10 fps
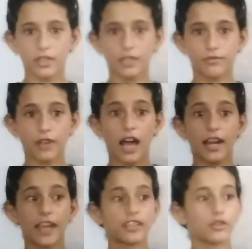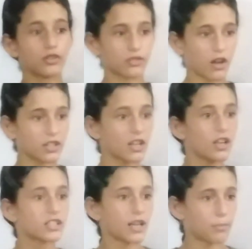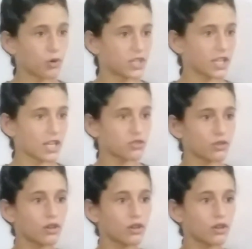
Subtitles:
if our IQ is not supporting us,